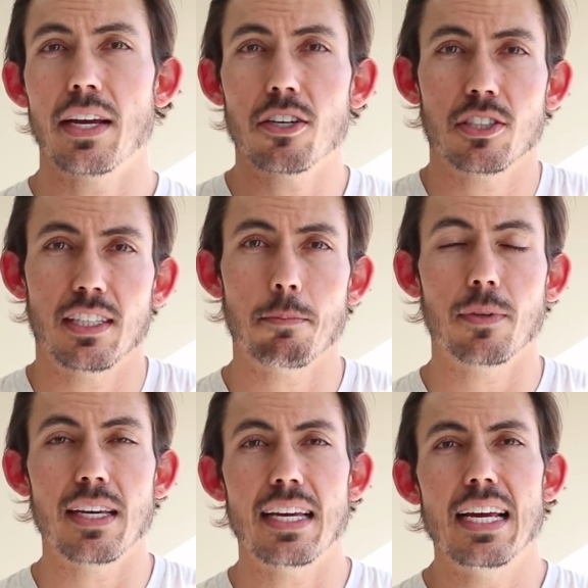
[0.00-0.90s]
They are
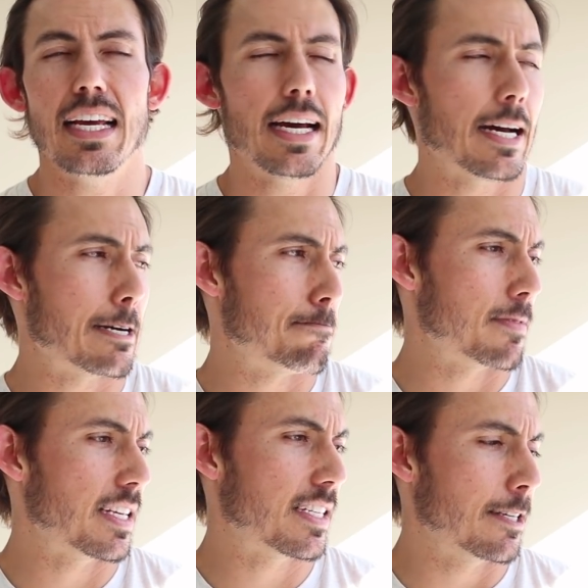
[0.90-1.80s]
simply
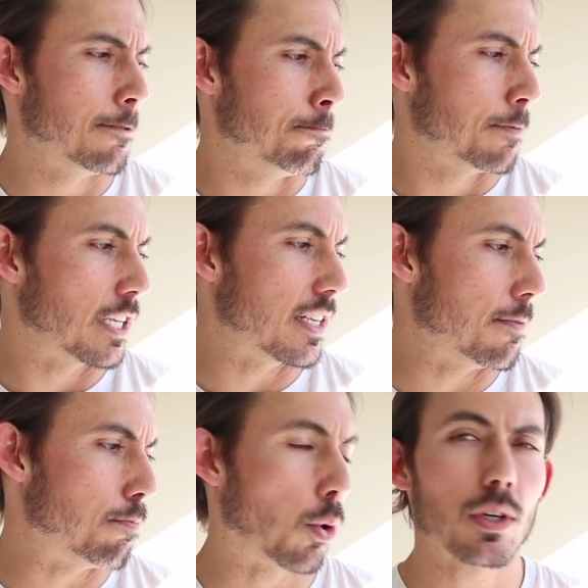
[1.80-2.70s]
this
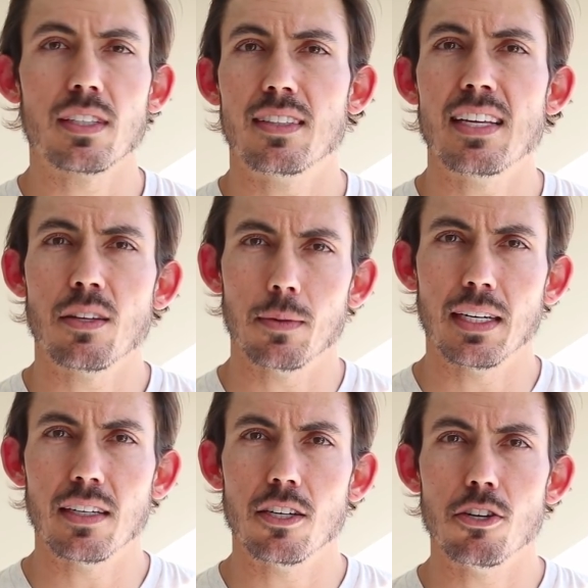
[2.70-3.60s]
important thing that we
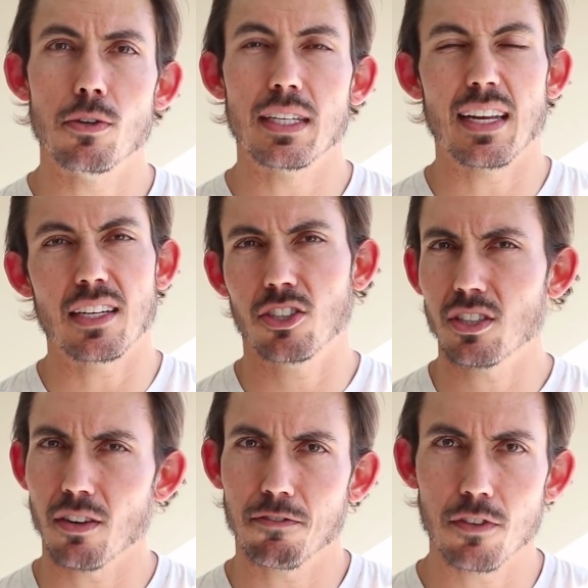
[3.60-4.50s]
need to do that takes
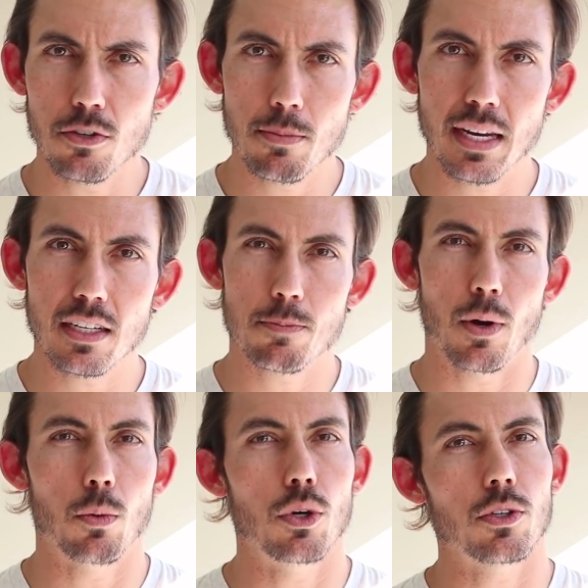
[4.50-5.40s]
just a few minutes
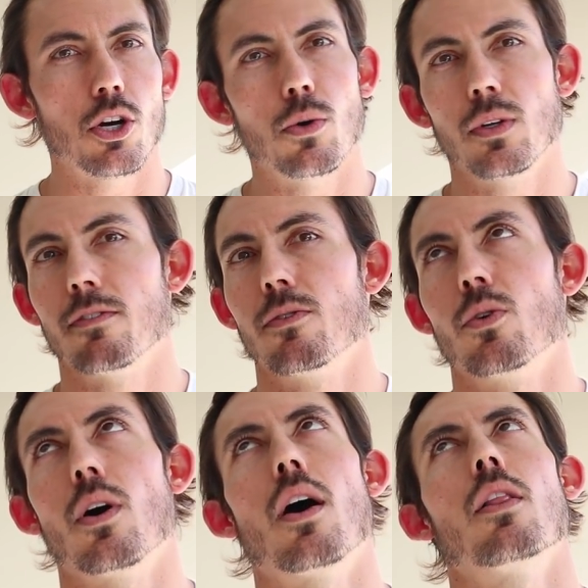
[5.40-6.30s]
but will go
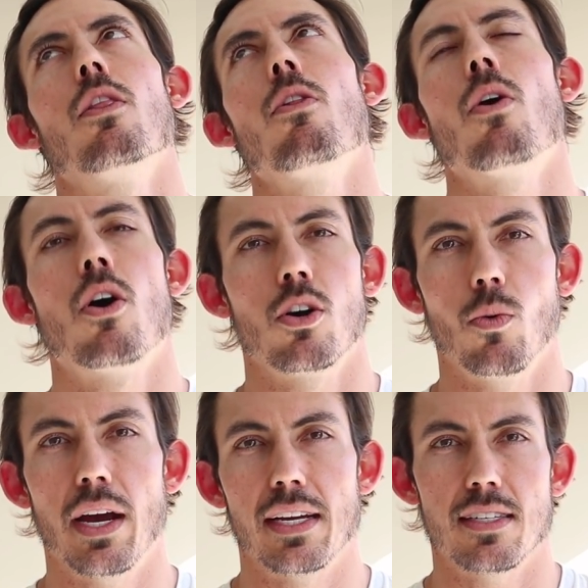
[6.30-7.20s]
a long
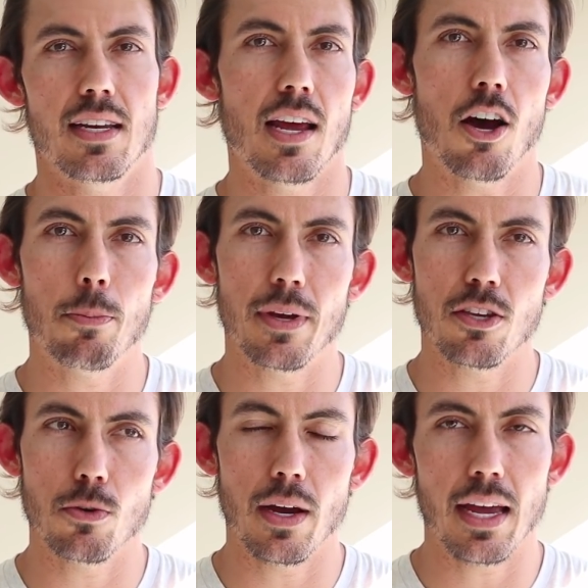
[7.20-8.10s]
ways in helping
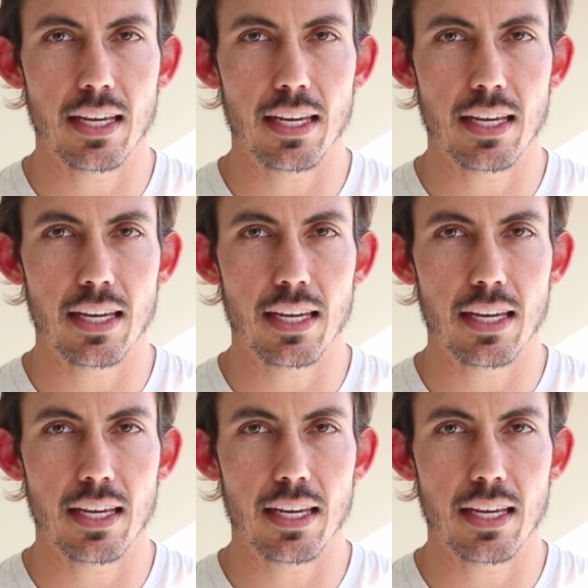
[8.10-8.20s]
you